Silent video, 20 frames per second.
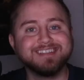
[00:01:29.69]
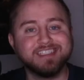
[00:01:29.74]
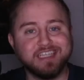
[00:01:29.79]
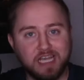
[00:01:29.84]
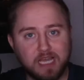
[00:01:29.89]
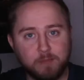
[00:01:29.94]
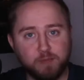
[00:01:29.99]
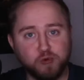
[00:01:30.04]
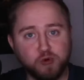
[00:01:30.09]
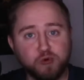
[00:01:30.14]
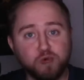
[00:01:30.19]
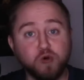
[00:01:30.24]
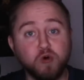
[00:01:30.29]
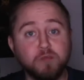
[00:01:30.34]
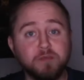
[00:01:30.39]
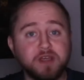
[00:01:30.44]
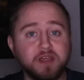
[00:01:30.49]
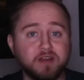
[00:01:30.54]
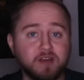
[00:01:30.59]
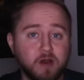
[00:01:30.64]
Taproot will
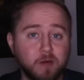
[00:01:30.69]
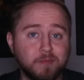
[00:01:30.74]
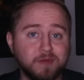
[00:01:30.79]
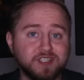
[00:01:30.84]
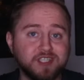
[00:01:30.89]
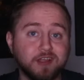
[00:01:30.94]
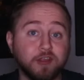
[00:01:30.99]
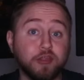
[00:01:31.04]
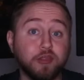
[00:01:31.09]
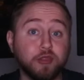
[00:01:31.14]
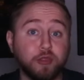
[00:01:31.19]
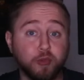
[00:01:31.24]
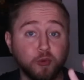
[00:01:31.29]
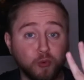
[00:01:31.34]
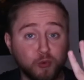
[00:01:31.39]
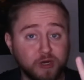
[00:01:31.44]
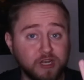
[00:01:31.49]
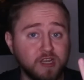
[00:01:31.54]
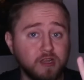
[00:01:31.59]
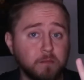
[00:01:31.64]
be encompassing
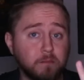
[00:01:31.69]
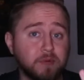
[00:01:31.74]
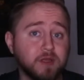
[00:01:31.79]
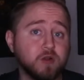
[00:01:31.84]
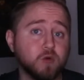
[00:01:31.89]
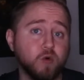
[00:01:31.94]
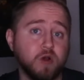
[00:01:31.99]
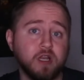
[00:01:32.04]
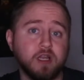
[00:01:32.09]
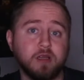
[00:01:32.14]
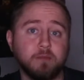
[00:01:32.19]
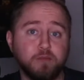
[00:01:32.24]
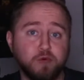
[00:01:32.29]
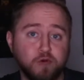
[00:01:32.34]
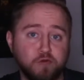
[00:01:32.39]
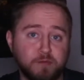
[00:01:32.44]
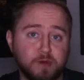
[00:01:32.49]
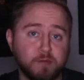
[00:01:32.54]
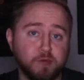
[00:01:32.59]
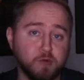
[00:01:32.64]
3 Bitcoin
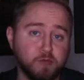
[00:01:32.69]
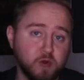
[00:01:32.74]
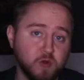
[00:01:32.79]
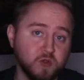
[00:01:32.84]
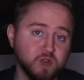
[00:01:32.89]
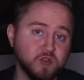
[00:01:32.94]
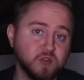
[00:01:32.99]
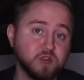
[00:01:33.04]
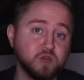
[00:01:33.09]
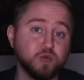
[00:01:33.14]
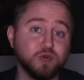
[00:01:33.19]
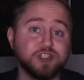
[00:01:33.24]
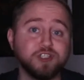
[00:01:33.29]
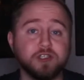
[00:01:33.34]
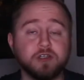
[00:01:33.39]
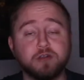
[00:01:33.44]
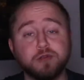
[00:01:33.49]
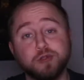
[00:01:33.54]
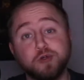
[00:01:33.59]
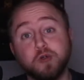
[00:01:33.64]
improvement proposals, which
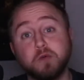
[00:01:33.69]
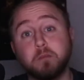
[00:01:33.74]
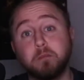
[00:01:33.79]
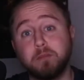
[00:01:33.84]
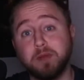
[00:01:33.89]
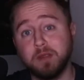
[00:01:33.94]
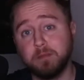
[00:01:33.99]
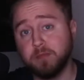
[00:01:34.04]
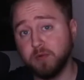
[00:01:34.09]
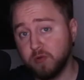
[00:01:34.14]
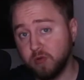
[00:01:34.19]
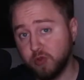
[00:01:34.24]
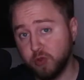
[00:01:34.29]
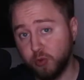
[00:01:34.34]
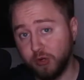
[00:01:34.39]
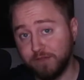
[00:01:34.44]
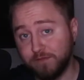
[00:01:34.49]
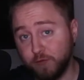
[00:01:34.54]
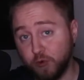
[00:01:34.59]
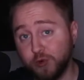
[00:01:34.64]
include BIP
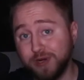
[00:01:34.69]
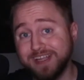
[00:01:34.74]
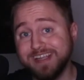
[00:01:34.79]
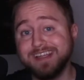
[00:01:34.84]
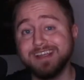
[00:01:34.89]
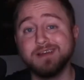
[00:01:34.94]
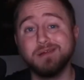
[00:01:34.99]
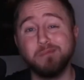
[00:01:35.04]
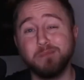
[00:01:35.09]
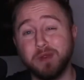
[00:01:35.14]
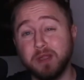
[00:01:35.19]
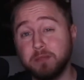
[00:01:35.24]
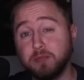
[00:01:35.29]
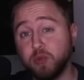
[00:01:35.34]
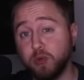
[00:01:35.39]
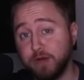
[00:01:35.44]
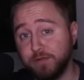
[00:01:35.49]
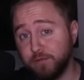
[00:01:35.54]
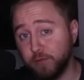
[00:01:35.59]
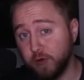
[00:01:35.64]
340, BIP
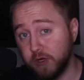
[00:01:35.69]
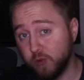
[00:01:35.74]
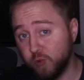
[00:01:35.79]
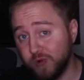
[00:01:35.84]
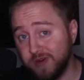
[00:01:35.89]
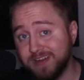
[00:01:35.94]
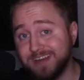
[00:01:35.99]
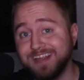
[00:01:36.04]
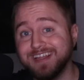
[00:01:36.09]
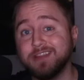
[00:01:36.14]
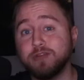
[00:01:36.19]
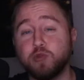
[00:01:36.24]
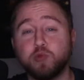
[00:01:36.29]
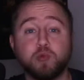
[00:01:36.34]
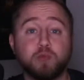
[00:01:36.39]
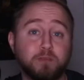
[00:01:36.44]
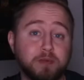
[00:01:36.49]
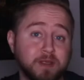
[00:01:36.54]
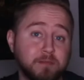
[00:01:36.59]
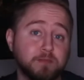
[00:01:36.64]
341, and
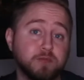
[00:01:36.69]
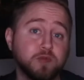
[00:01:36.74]
BIP